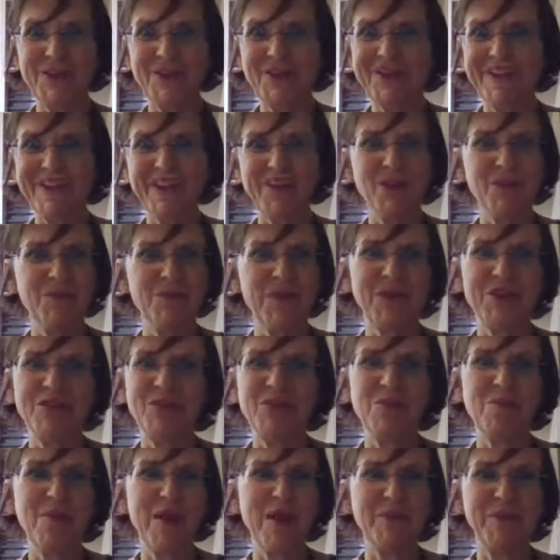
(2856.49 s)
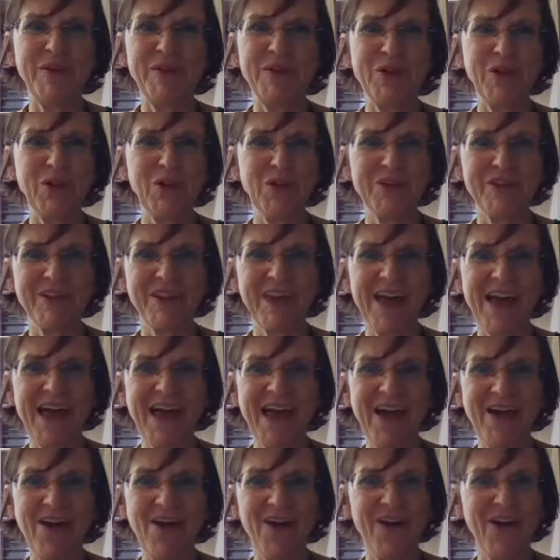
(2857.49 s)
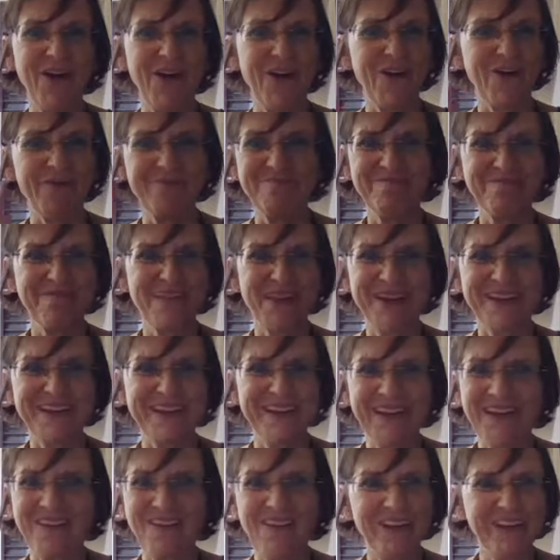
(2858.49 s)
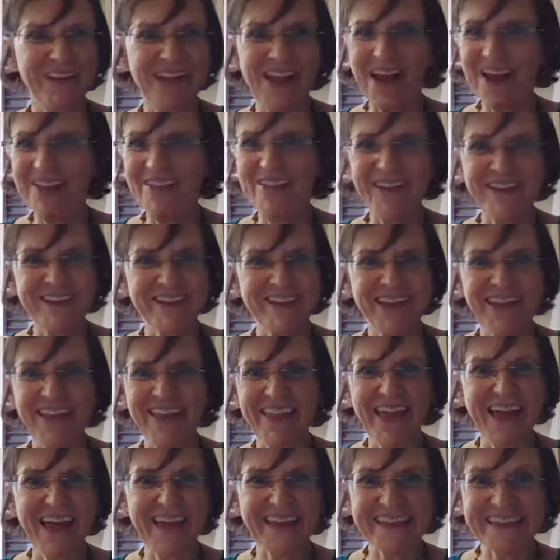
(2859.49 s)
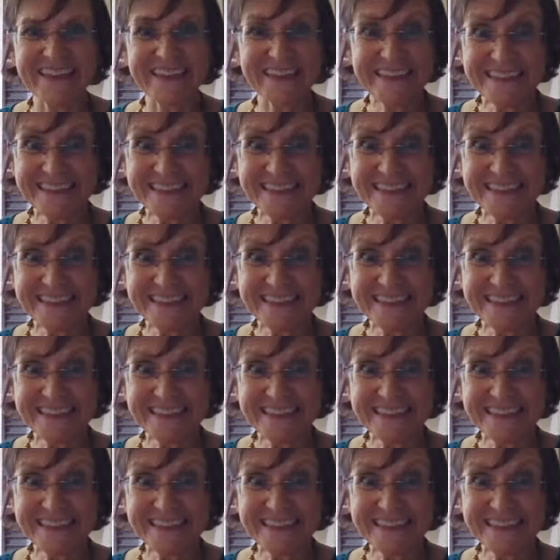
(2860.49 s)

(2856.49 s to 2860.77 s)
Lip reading: seen your beautiful baby daughter there on online, things like that?